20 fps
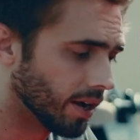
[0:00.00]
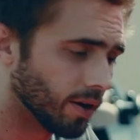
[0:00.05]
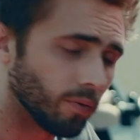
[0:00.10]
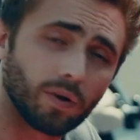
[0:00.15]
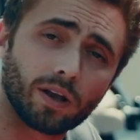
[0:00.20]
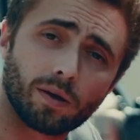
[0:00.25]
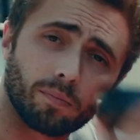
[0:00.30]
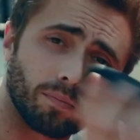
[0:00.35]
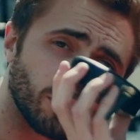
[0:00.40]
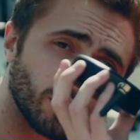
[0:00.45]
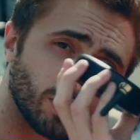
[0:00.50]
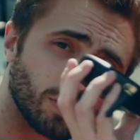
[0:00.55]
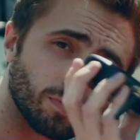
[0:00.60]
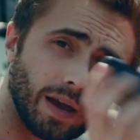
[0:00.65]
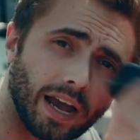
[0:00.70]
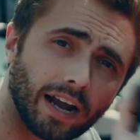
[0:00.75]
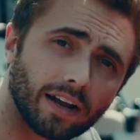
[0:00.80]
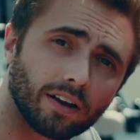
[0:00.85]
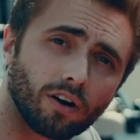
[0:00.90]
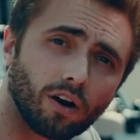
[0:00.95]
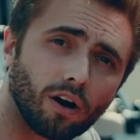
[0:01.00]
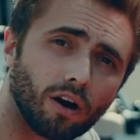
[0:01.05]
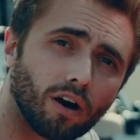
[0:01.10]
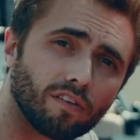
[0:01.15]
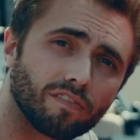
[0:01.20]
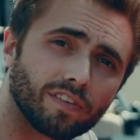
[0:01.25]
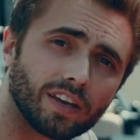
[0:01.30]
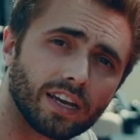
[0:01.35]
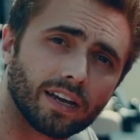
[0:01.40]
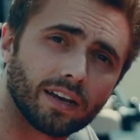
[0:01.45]
We can put this back in
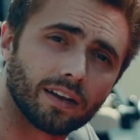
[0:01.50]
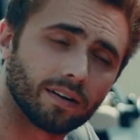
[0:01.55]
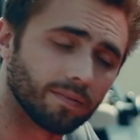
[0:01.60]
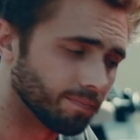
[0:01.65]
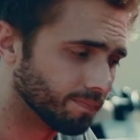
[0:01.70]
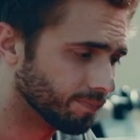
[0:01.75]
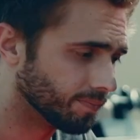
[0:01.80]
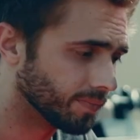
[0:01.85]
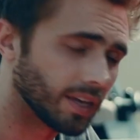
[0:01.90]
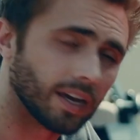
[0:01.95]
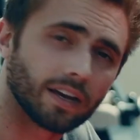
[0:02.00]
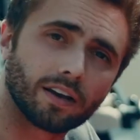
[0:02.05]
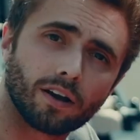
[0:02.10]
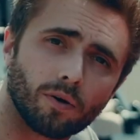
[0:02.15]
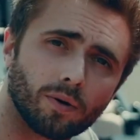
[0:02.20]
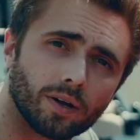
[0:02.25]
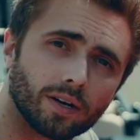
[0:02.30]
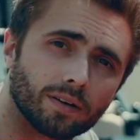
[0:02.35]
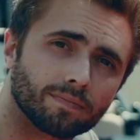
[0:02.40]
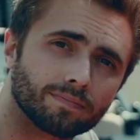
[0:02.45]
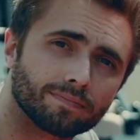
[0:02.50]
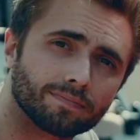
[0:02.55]
our RV and get going.